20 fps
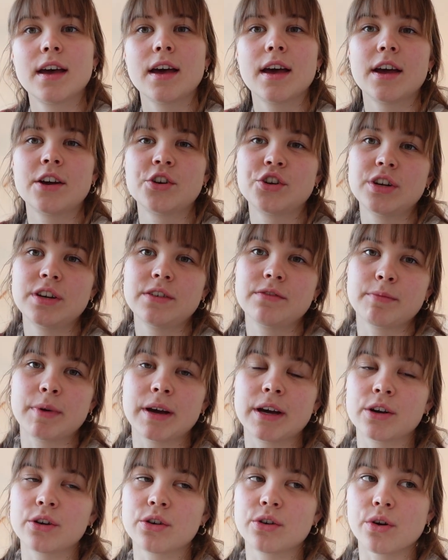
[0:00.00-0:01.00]
achieve
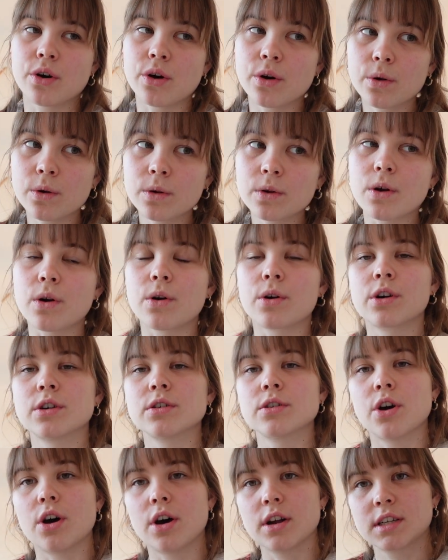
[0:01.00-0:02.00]
my goal or
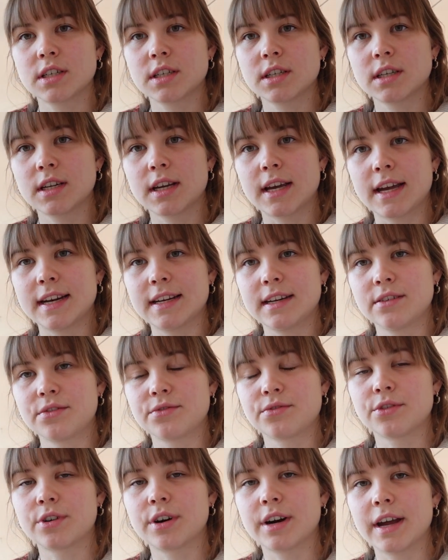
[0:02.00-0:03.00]
not, and
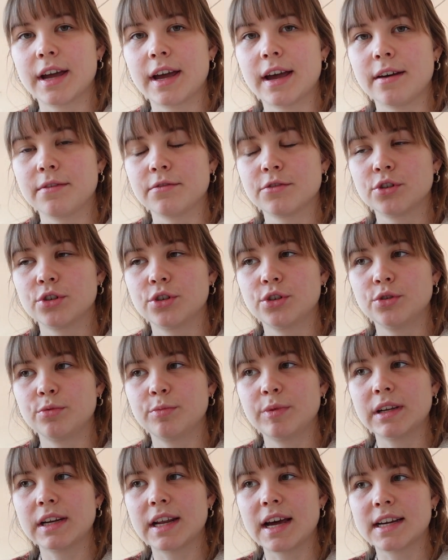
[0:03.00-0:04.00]
therefore I have to do
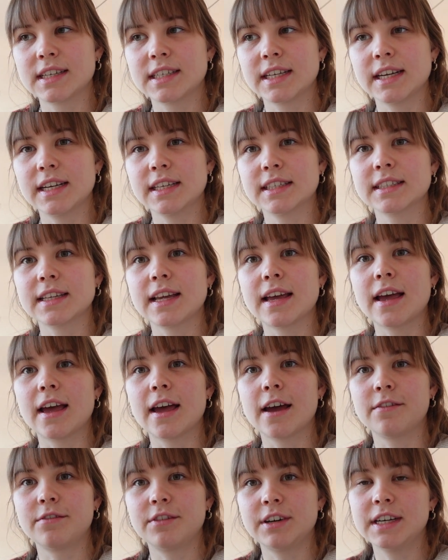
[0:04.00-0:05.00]
Pilates
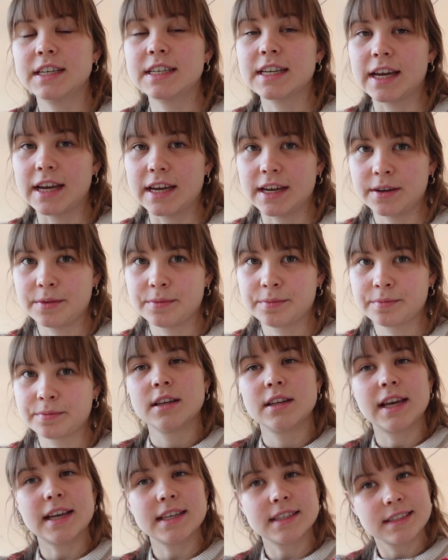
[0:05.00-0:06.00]
every day.
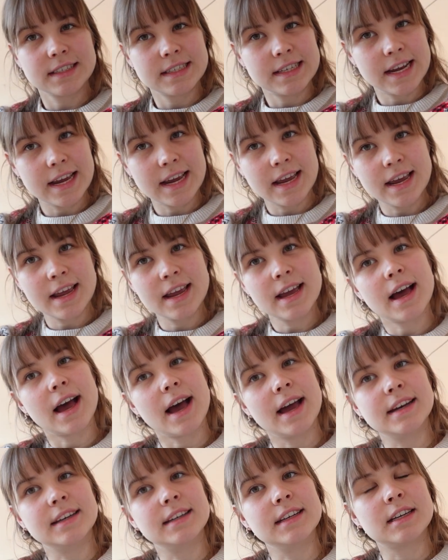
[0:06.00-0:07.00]
Yesterday
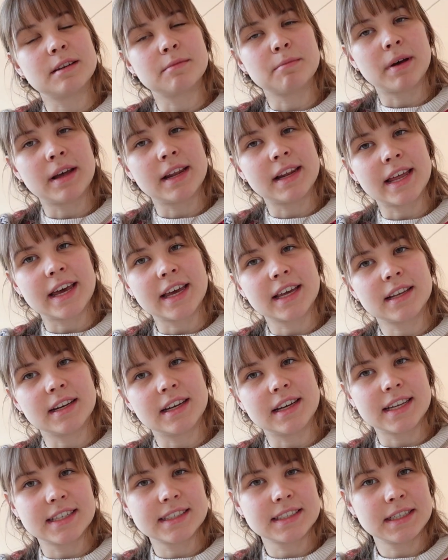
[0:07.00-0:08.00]
I did my
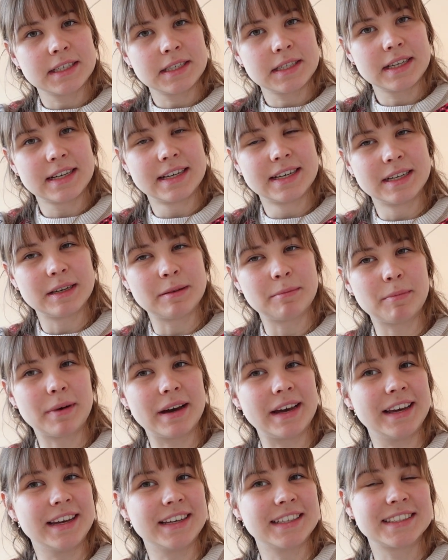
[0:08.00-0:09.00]
lesson,
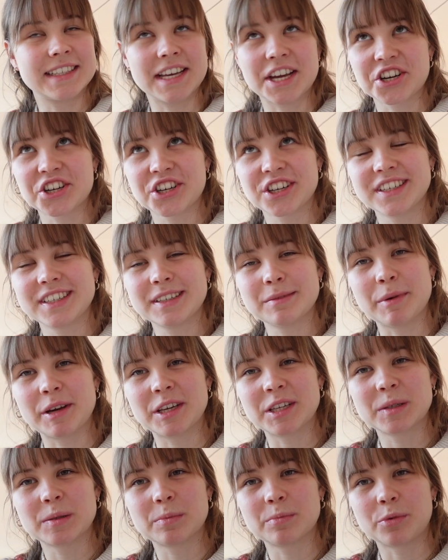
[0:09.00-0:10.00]
my
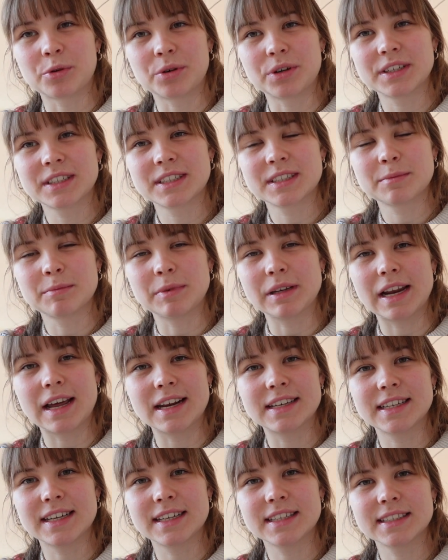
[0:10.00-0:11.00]
sports
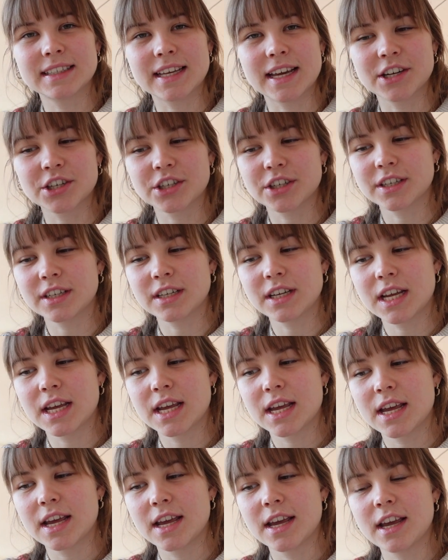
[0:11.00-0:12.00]
Pilates session.
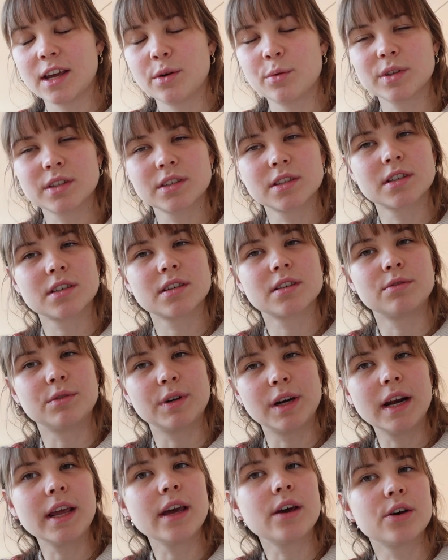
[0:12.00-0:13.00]
It was
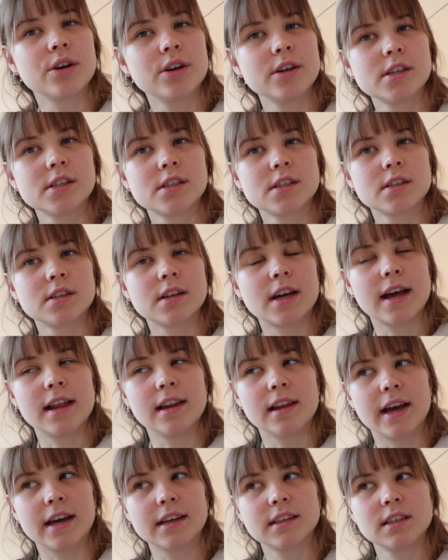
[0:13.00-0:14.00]
really good. I
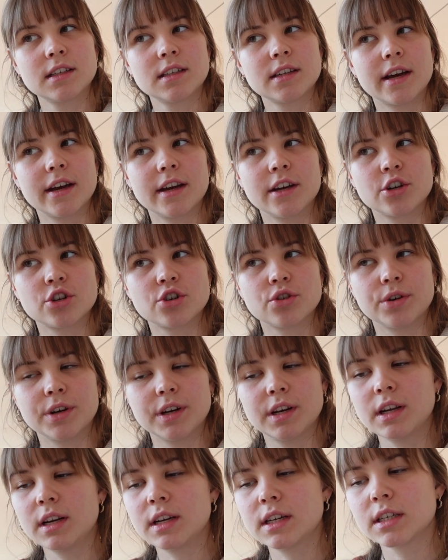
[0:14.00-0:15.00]
liked it, I
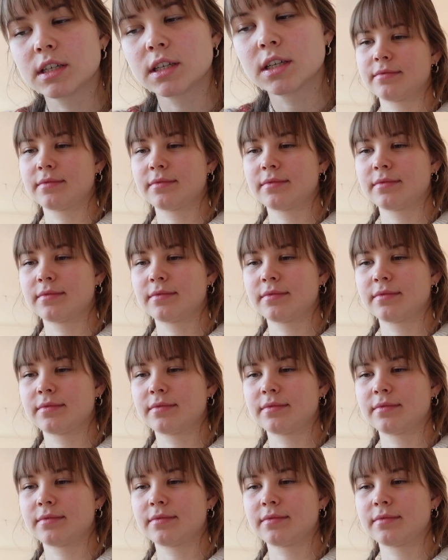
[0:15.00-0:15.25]
enjoyed it.